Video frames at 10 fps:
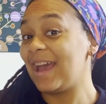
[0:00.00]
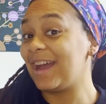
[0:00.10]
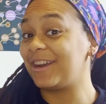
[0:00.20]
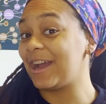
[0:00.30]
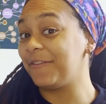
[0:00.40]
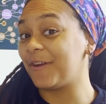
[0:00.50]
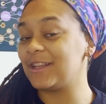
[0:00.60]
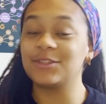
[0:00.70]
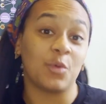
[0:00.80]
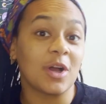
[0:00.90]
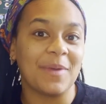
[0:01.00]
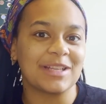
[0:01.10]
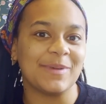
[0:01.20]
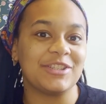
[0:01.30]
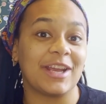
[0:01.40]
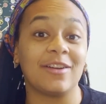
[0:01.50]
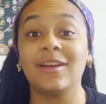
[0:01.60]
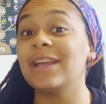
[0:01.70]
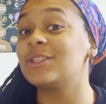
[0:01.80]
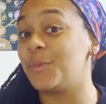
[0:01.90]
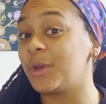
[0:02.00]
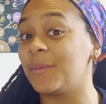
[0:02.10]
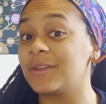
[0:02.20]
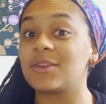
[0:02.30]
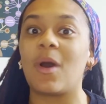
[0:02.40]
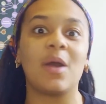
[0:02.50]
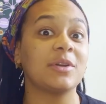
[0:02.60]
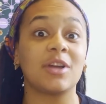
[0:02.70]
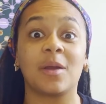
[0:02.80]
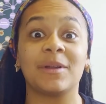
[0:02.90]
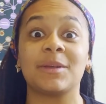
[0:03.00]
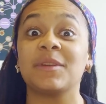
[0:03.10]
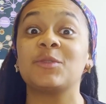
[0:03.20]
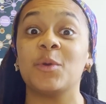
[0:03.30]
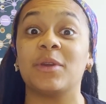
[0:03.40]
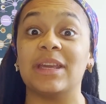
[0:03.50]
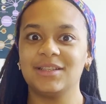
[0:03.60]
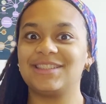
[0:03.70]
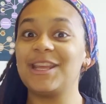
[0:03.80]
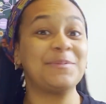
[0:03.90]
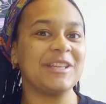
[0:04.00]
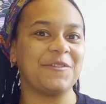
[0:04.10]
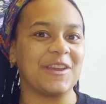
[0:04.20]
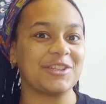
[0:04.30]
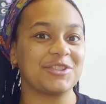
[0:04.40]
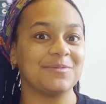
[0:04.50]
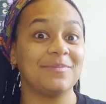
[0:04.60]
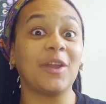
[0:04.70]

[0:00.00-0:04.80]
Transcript: Hey howdy hi friends, welcome back to my channel. It's spooky month so I want to talk about something spooky. Deep sea fish.